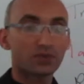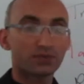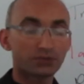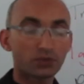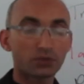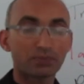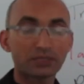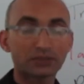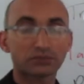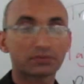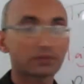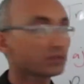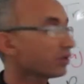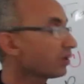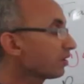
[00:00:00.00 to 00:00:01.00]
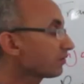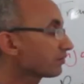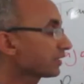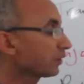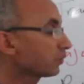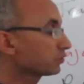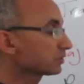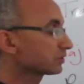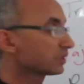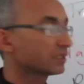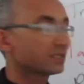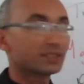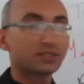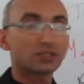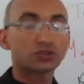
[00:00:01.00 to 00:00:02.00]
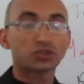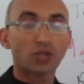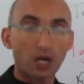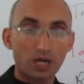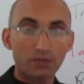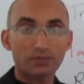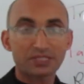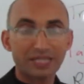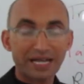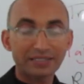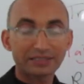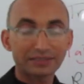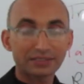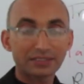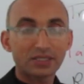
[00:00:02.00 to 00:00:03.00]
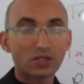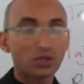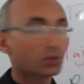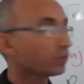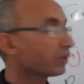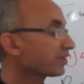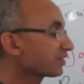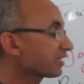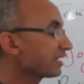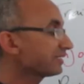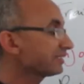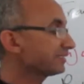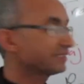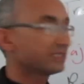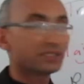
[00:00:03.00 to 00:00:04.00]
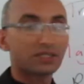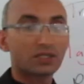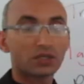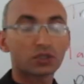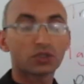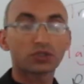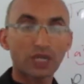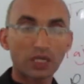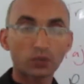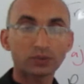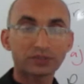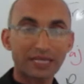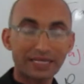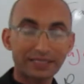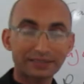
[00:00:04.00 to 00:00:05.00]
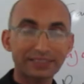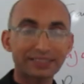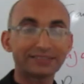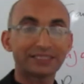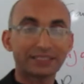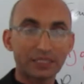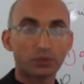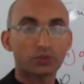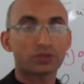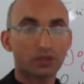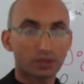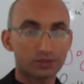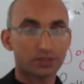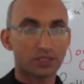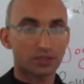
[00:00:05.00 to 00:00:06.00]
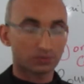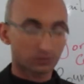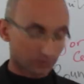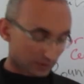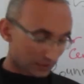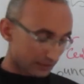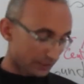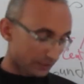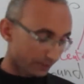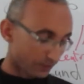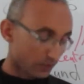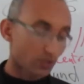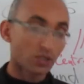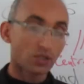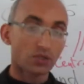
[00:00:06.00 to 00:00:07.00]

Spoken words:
full mastery of those terms and what they connote and denote also. Clear?